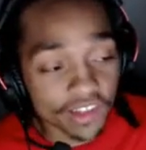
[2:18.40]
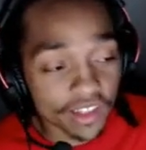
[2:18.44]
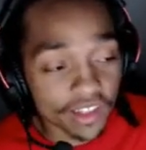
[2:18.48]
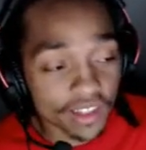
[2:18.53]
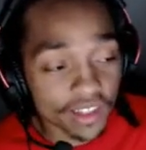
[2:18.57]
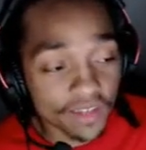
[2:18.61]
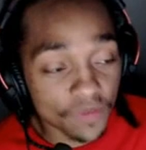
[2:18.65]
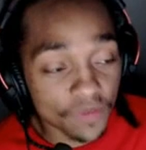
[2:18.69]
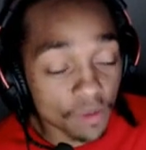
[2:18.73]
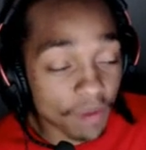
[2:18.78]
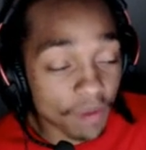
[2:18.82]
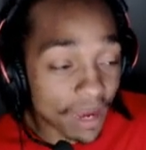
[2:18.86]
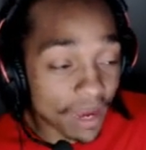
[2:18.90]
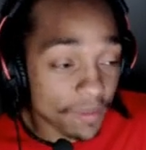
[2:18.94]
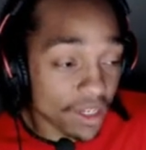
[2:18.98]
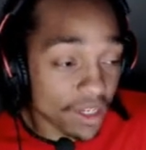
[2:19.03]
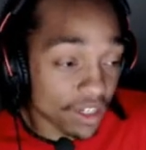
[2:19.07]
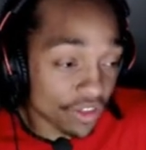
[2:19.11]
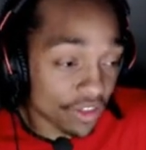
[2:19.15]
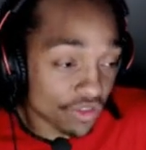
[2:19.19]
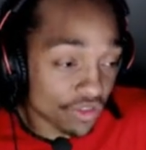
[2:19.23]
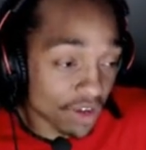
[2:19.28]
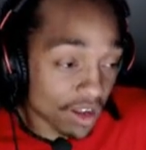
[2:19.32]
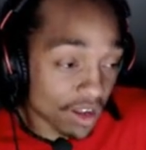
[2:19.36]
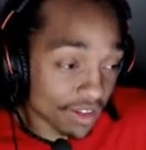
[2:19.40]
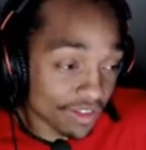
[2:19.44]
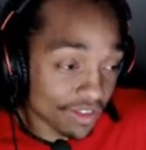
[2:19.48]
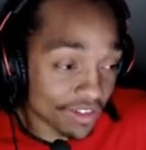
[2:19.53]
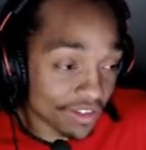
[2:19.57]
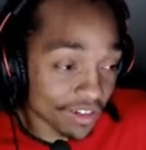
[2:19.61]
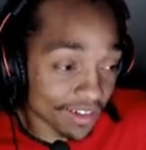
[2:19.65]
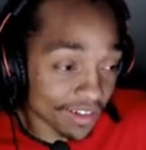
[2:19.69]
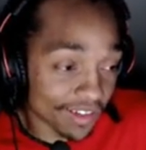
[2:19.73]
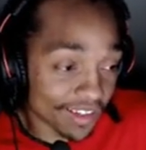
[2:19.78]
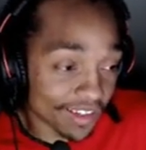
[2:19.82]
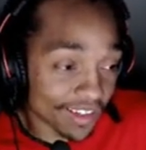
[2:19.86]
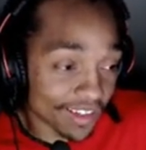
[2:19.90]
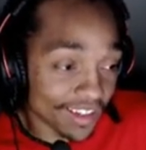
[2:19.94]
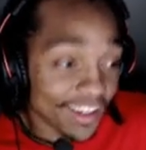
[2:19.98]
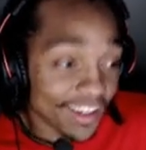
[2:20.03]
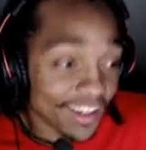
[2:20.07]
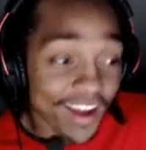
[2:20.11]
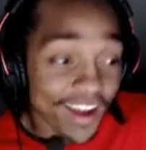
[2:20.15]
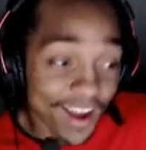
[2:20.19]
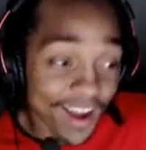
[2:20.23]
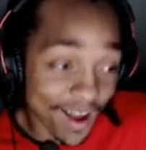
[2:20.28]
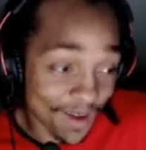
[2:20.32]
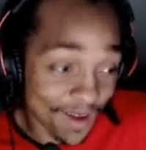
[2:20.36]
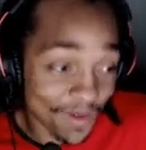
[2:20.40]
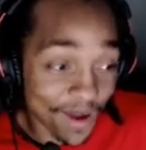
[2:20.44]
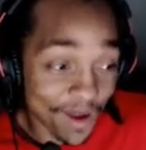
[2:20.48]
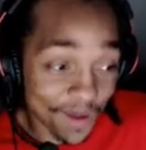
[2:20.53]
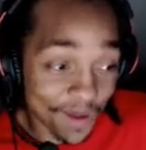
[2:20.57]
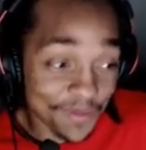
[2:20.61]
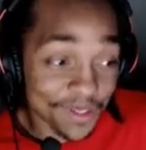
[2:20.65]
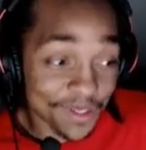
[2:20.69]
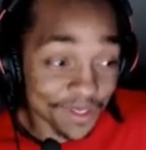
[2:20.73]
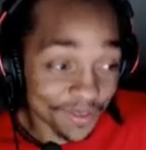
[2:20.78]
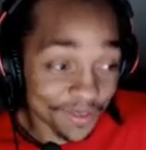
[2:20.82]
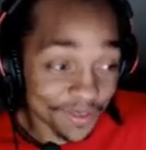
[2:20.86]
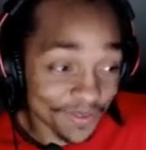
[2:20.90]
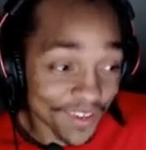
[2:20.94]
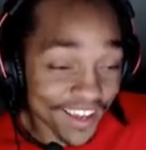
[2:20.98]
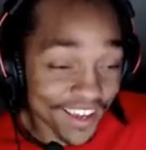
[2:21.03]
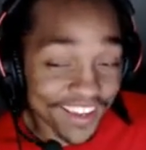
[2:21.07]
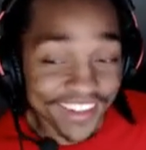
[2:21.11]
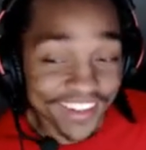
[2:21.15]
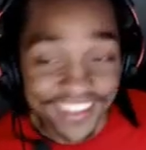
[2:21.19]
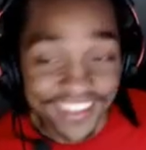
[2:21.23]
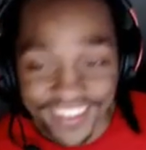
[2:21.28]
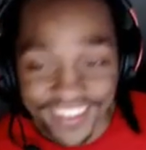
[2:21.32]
if you buy me an Astralis jersey, I'll be their fan.